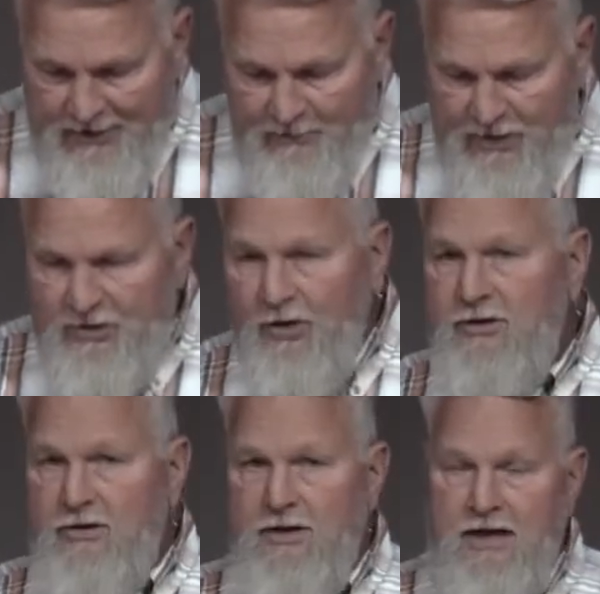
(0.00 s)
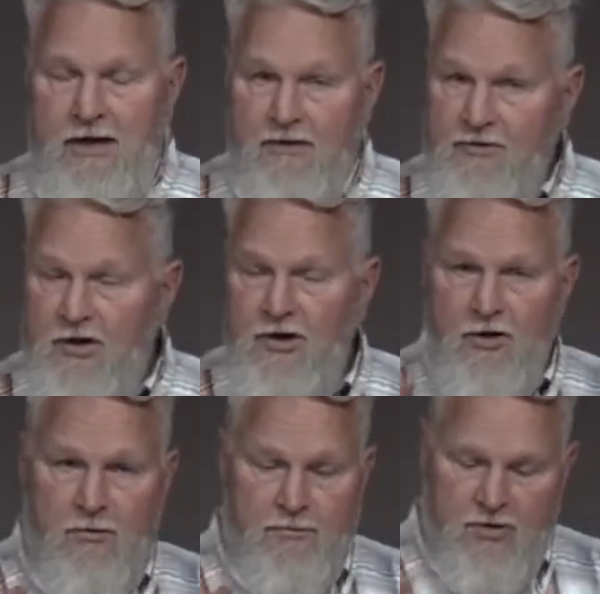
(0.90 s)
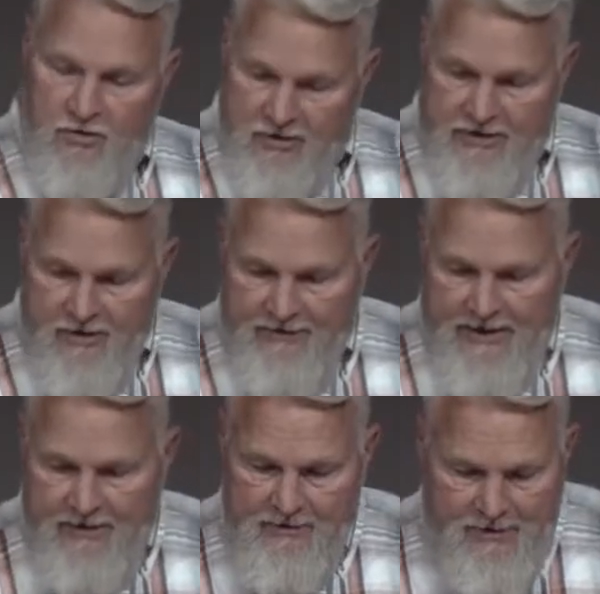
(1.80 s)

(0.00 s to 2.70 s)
But don't do it now. If you're at home, don't click on that.